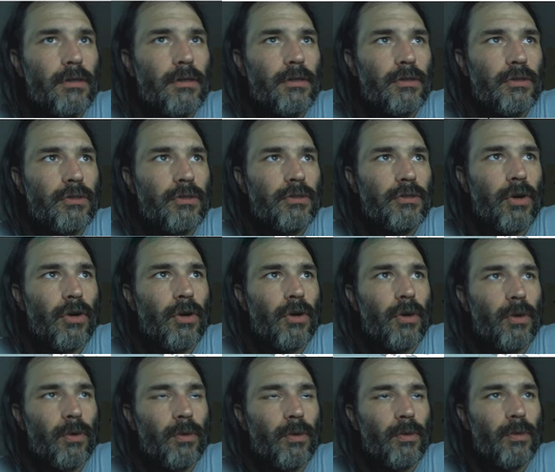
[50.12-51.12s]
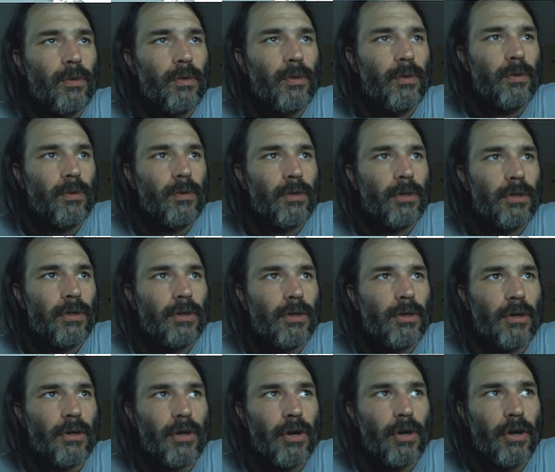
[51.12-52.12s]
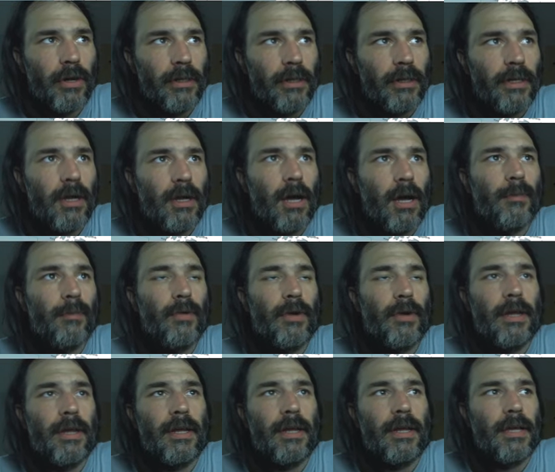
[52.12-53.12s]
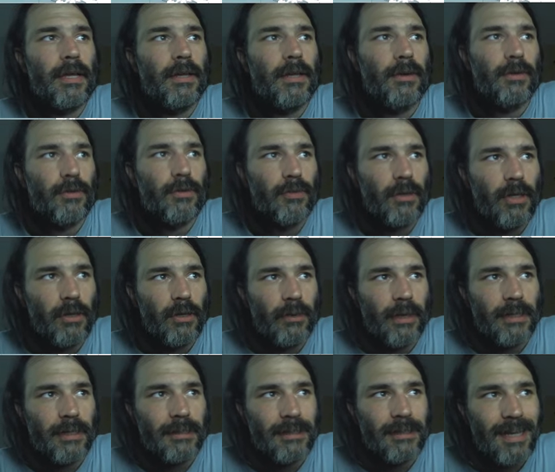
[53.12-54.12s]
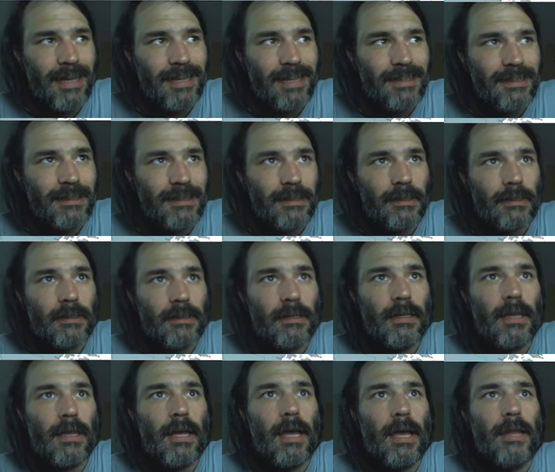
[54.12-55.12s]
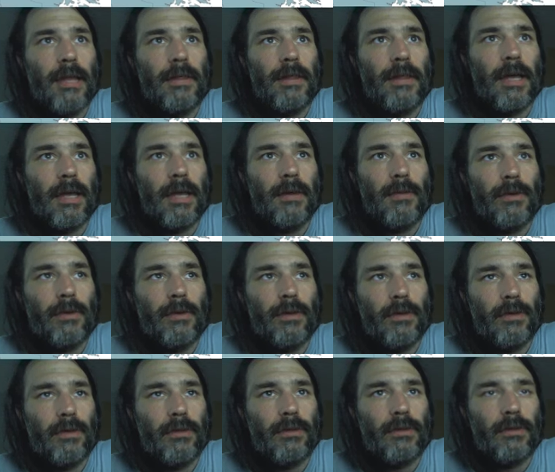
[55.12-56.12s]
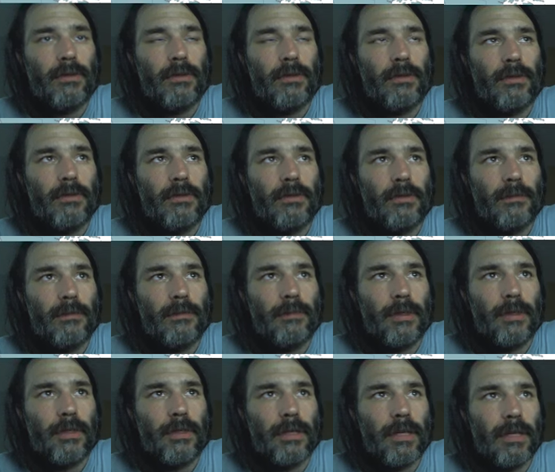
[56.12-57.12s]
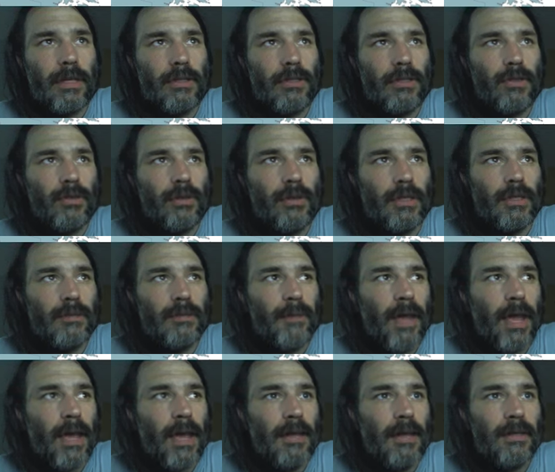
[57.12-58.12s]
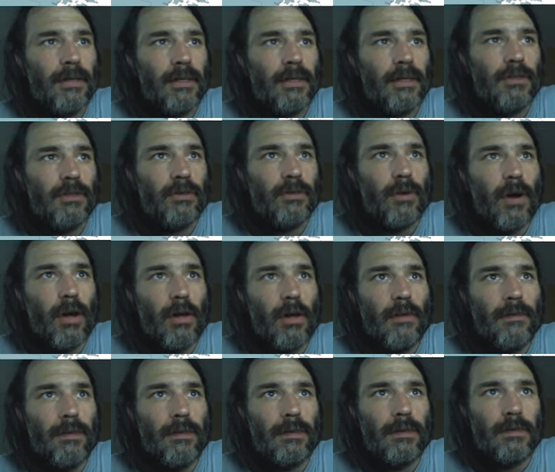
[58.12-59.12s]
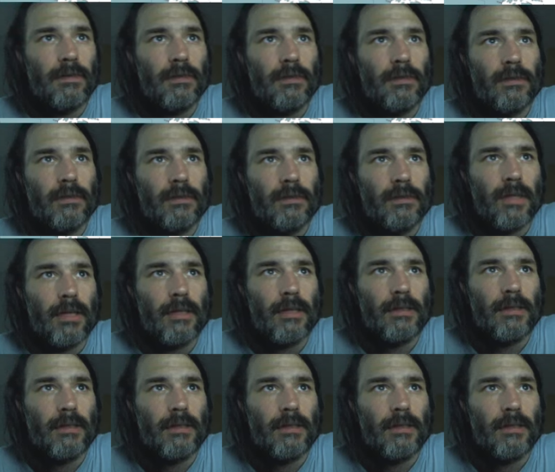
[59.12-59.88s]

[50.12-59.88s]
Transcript: so they're currently operating in three U.S. states, and they will be looking to expand into all of these states